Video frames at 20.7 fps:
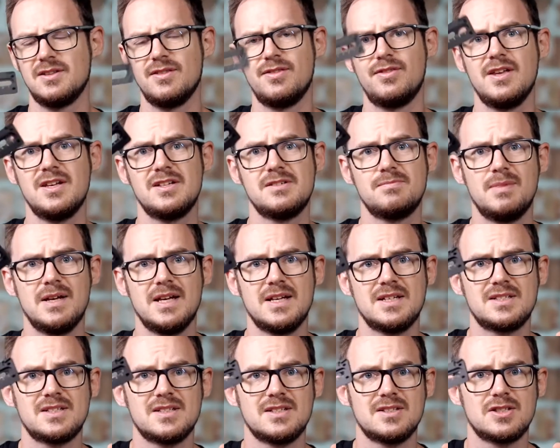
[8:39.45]
this
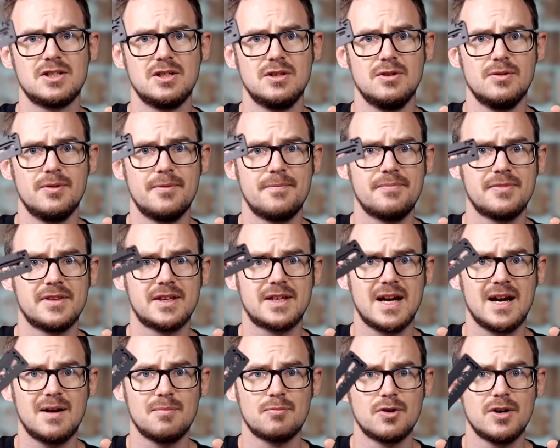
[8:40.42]
bit to the
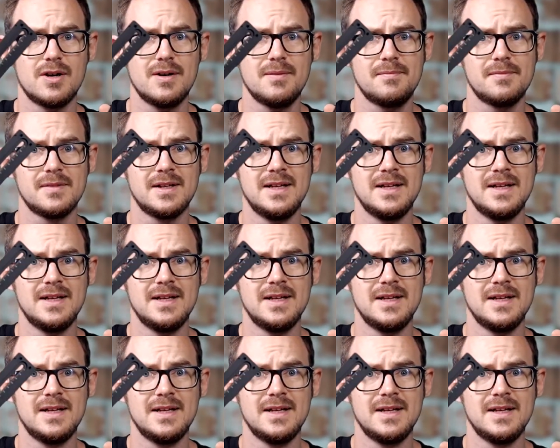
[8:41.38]
camera,